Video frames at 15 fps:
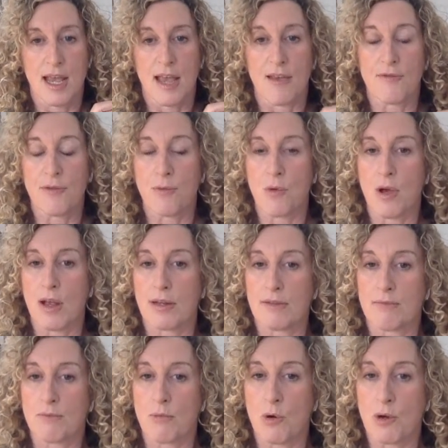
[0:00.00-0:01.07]
If you want
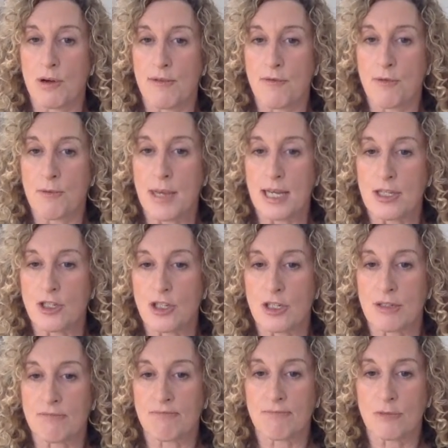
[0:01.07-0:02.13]
more
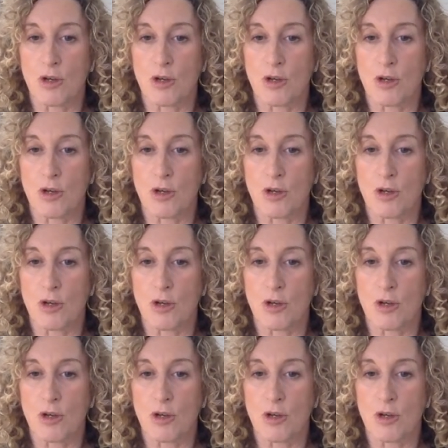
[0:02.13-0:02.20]
information,